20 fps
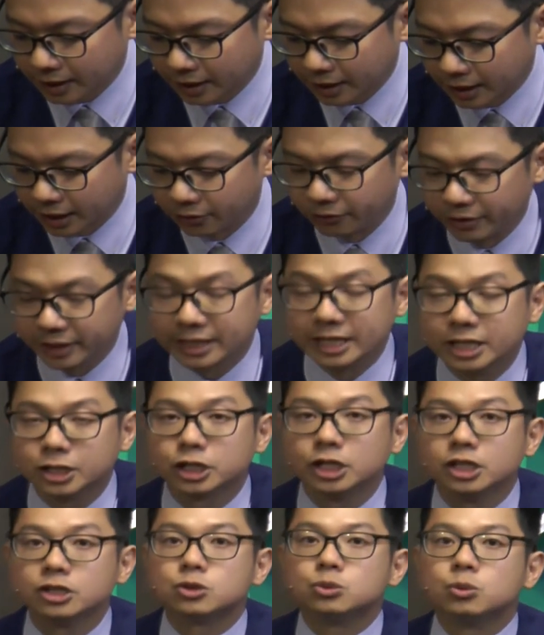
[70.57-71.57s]

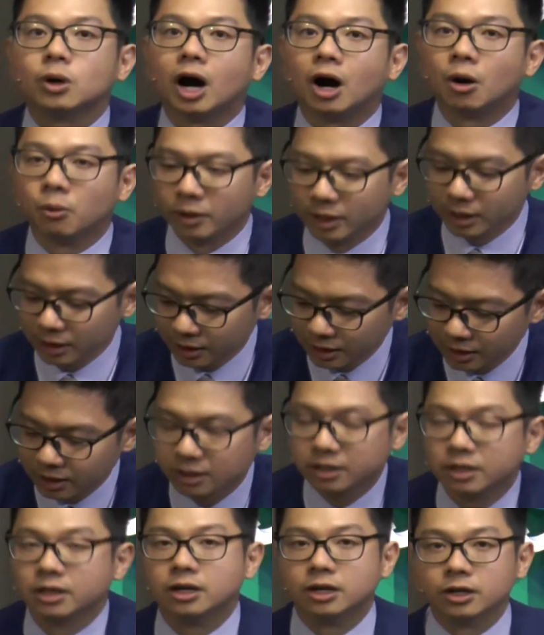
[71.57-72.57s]
to our
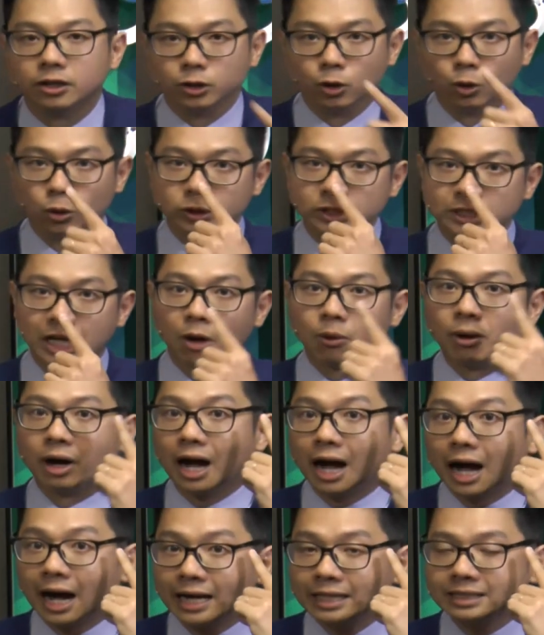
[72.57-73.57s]
nose, our
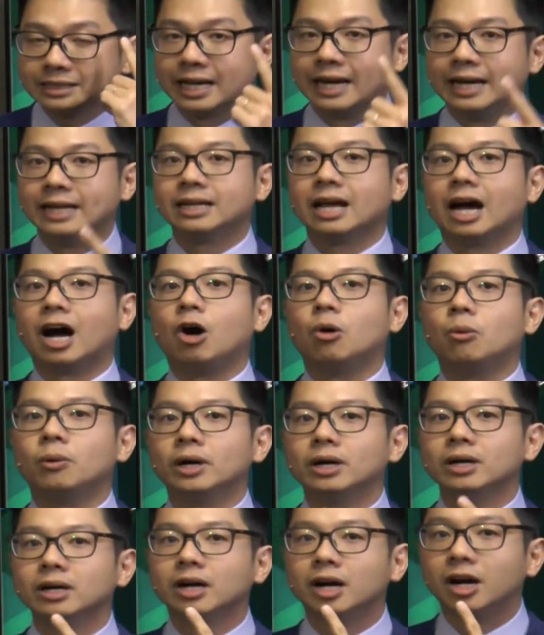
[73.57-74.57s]
eyes, and
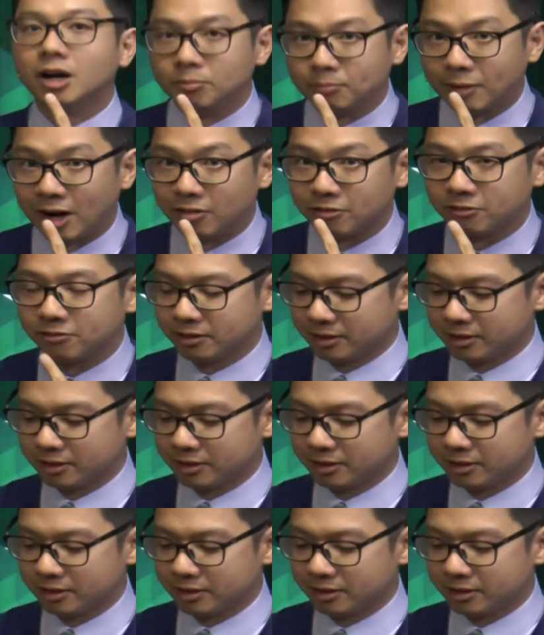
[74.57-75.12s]
our mouth.